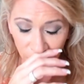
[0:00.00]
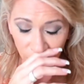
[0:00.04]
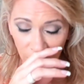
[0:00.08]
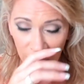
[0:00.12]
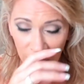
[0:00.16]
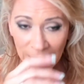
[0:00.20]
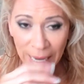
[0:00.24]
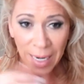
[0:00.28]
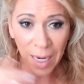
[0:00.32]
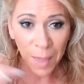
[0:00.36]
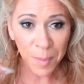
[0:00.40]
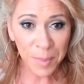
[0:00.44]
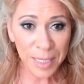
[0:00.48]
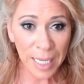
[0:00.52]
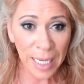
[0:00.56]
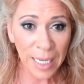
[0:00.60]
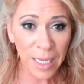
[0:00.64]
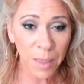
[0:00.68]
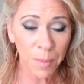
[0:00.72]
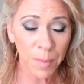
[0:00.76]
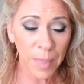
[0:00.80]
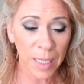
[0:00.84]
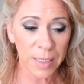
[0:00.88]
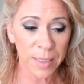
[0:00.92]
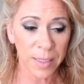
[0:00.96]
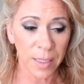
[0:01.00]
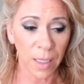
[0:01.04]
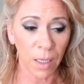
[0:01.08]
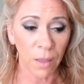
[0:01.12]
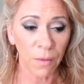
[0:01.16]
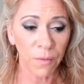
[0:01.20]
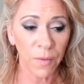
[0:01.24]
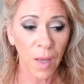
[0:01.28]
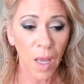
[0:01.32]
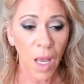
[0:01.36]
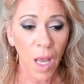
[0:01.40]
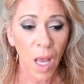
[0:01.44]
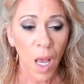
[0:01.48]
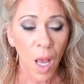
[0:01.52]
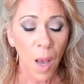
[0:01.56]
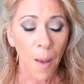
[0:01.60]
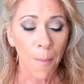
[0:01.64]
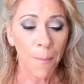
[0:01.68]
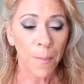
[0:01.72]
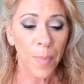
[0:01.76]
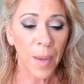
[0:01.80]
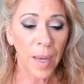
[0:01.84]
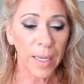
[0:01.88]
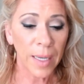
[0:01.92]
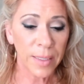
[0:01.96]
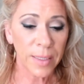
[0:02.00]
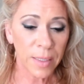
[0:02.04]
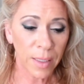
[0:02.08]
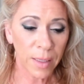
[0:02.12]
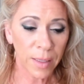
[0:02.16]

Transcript: and I'm dating myself, but